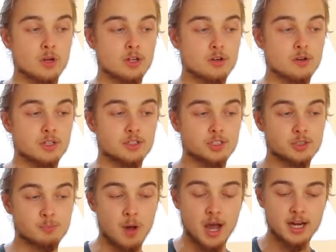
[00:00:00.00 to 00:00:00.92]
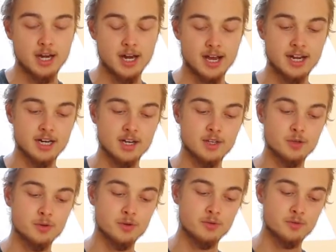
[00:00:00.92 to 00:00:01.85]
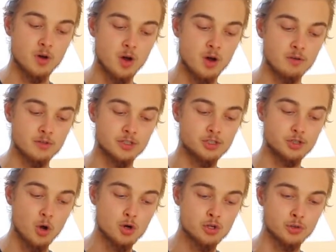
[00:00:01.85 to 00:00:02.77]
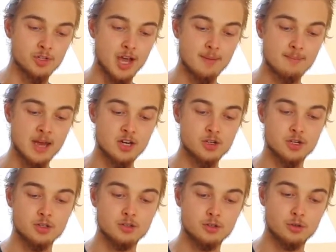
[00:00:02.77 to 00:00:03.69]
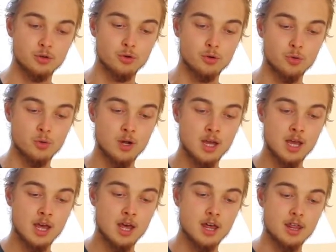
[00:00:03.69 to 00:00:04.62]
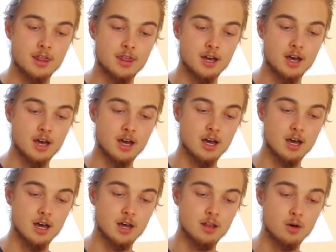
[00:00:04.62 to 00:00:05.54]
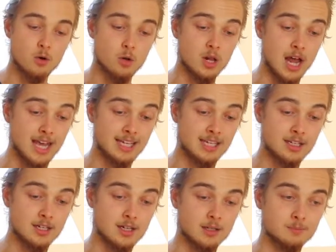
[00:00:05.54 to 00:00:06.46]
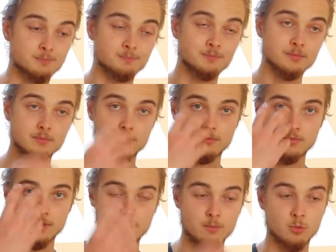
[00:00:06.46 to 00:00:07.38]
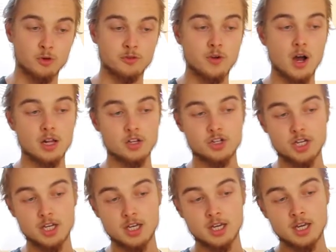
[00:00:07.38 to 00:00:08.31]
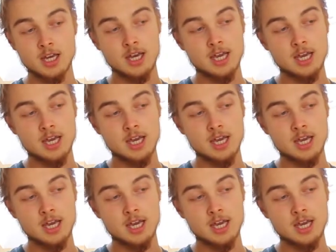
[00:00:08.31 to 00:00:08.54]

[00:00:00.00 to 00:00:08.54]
when you're a spotted hyena and you involve a social dimension to the, the whole hyena morphology,